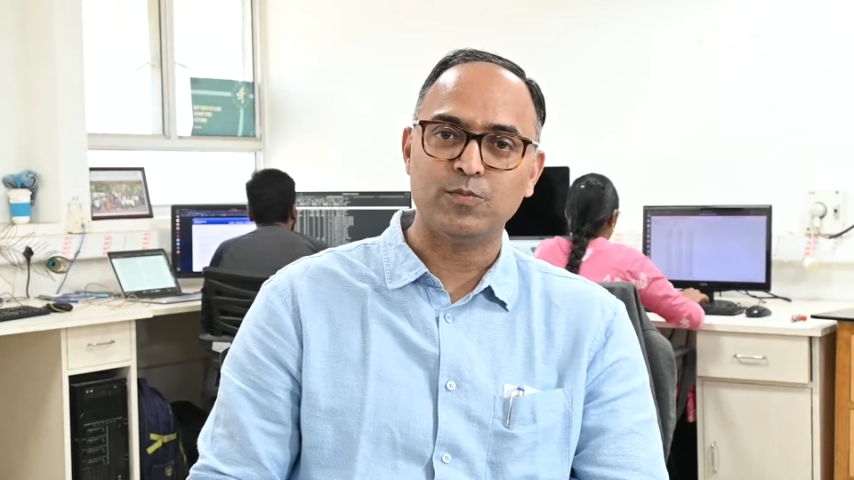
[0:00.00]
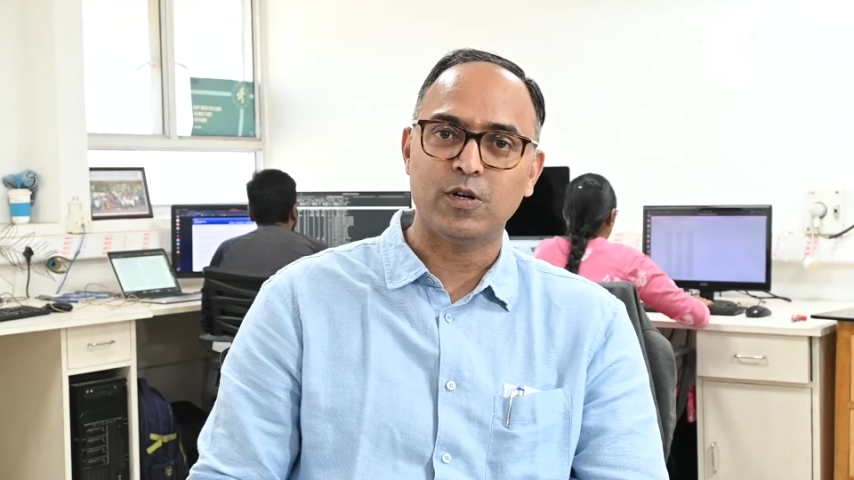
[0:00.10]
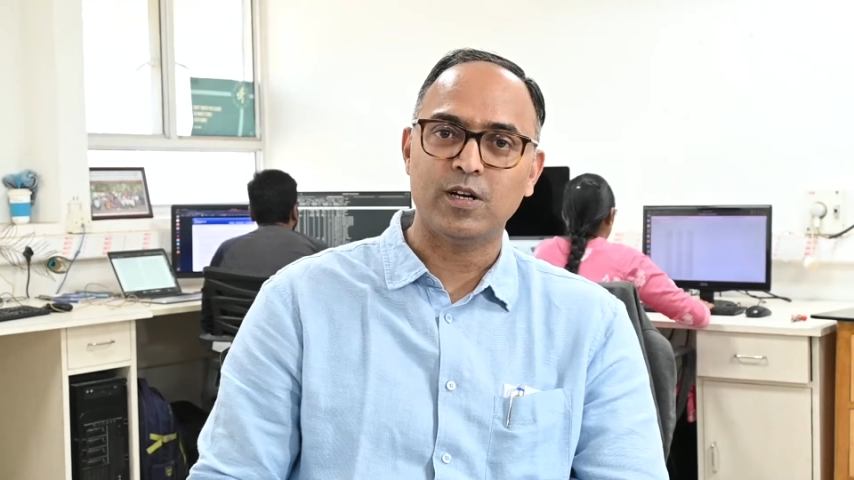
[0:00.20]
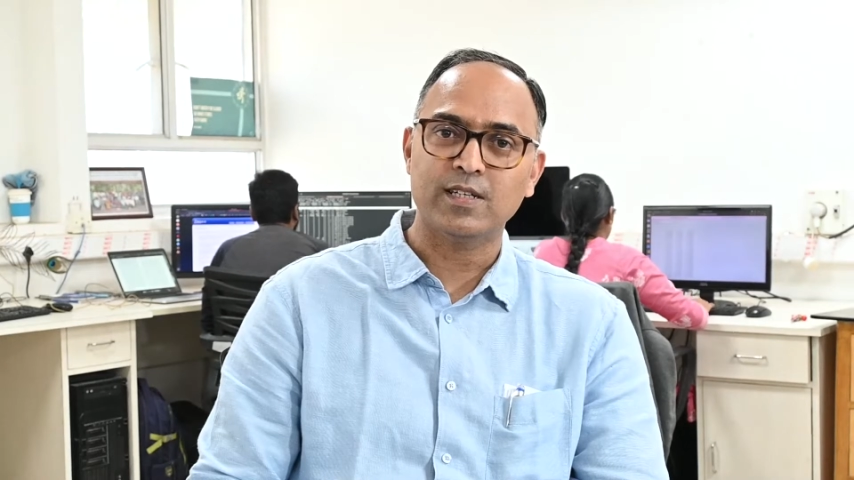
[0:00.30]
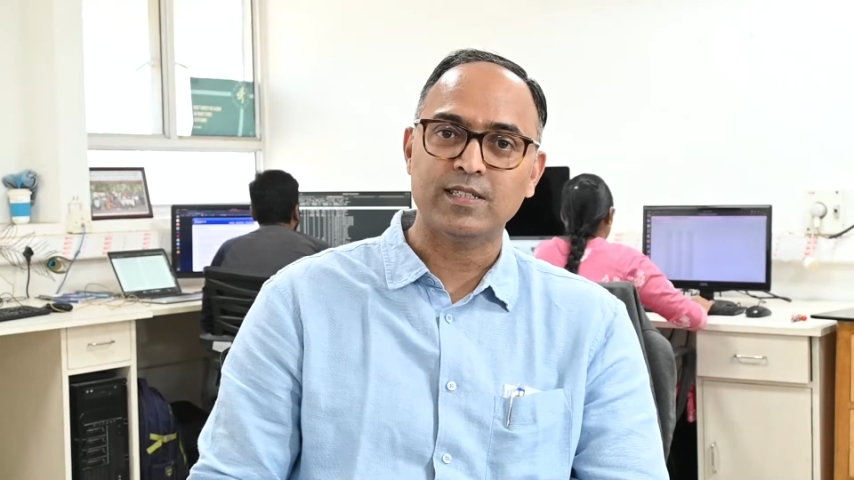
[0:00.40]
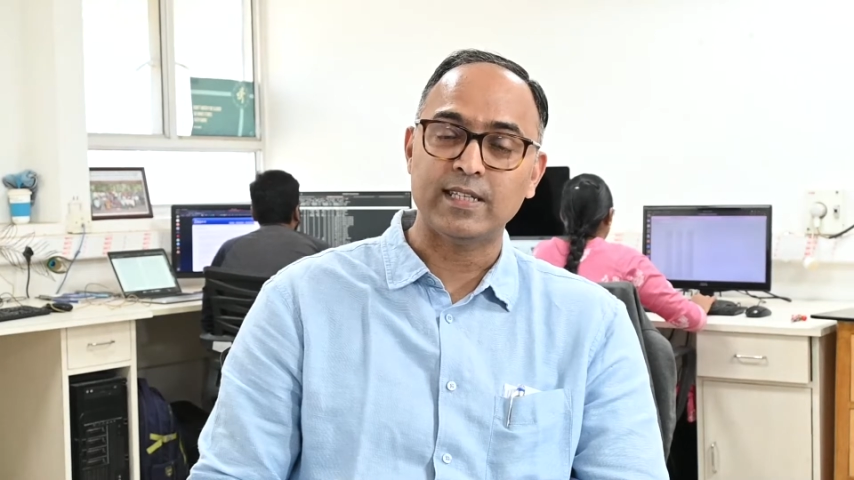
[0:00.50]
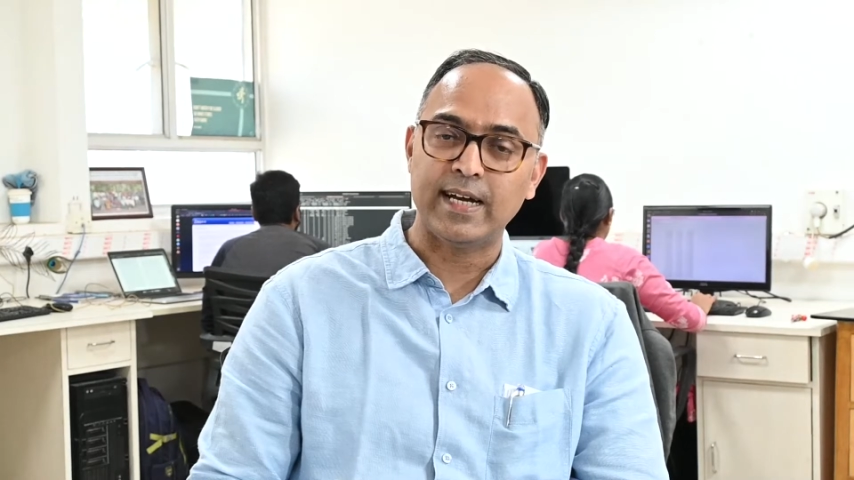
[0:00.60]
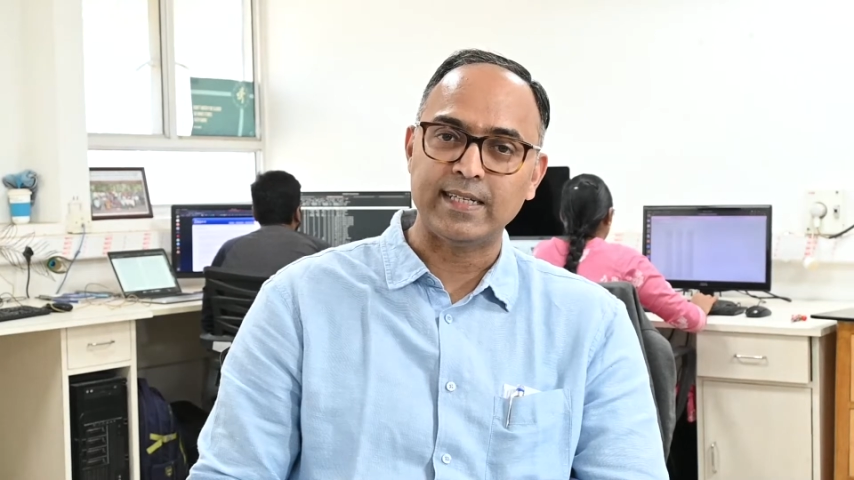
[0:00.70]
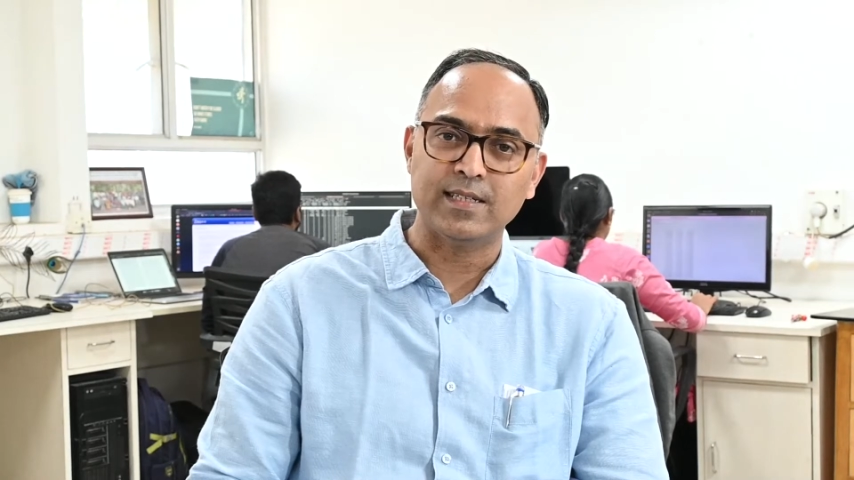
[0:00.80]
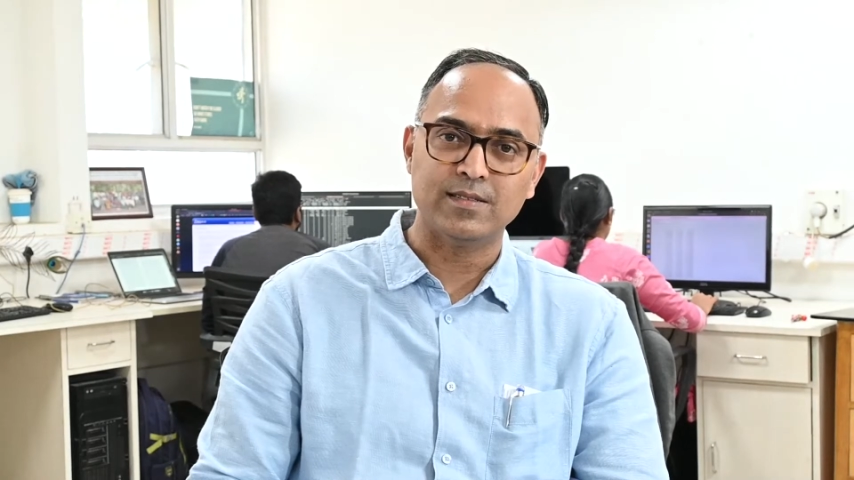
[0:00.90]
product and
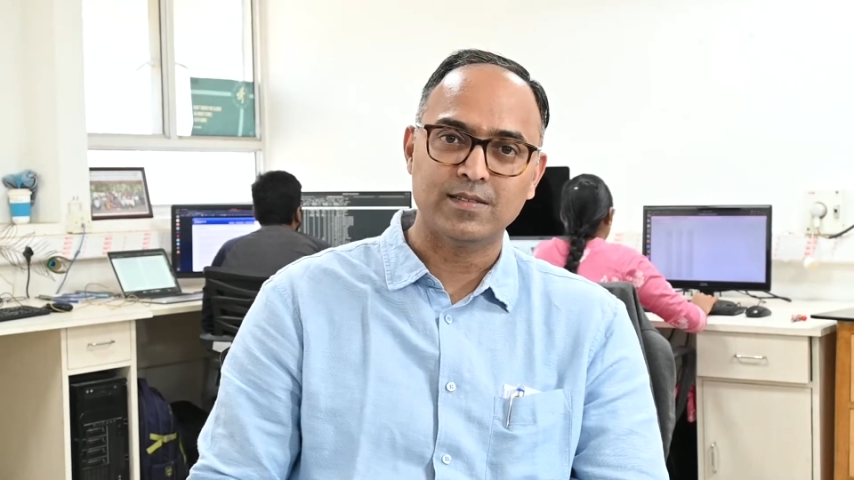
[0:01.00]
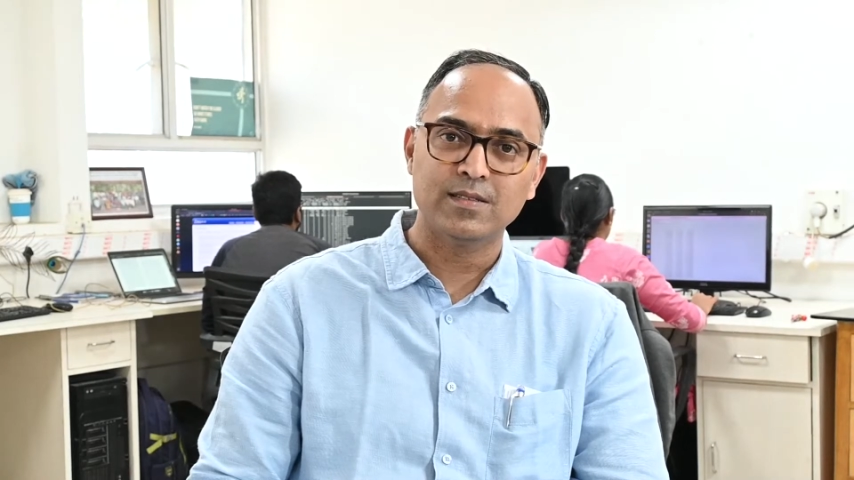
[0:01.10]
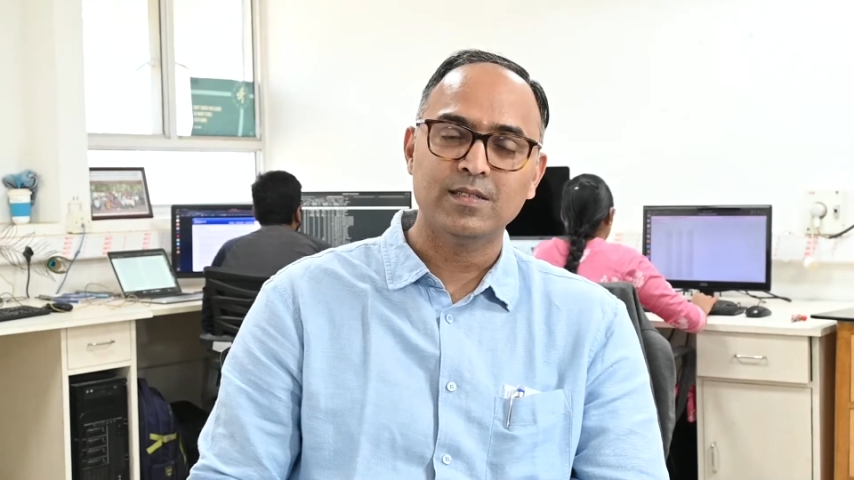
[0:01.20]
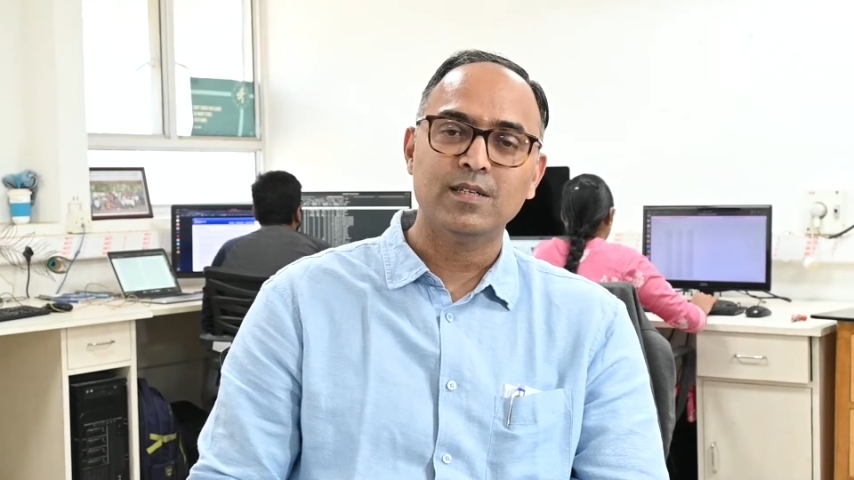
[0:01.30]
ideas,